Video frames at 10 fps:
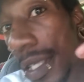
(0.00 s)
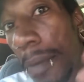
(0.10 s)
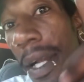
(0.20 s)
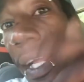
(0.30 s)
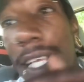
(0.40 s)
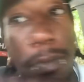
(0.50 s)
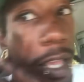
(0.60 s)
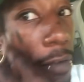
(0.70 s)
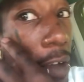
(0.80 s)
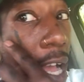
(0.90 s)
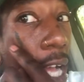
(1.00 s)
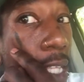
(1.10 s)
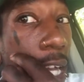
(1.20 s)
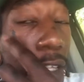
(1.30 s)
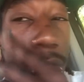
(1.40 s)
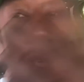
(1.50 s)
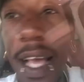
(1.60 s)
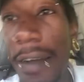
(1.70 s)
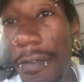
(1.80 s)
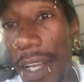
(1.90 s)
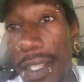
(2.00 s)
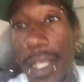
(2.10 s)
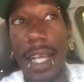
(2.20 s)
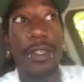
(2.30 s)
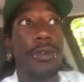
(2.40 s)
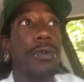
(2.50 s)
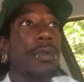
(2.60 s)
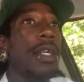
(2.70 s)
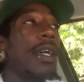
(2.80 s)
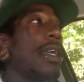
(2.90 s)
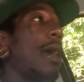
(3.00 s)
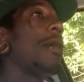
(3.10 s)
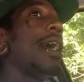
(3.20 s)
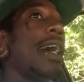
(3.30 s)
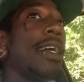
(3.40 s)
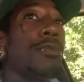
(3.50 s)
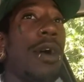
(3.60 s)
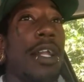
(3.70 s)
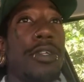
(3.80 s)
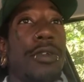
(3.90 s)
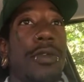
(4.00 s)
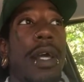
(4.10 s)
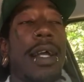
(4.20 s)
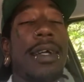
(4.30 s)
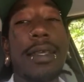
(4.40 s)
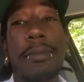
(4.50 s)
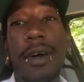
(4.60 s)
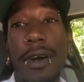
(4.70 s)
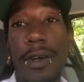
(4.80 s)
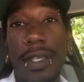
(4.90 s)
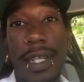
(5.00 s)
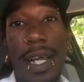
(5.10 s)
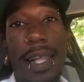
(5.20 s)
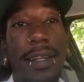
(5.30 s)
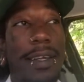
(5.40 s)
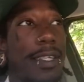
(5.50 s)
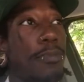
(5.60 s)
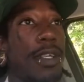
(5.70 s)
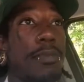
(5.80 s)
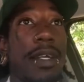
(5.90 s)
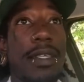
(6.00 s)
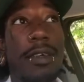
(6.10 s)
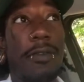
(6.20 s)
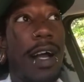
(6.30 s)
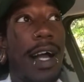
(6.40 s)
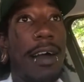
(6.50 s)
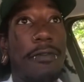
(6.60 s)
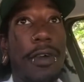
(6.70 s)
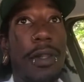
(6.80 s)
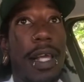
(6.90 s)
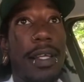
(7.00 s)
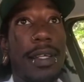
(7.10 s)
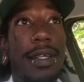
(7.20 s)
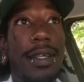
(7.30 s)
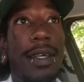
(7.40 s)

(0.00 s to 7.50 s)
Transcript: Somebody asked me if I had tattoos. I have face tattoos. Y'all probably asked, why did you do that? Because I'm an artist and I like to express myself how I feel like it.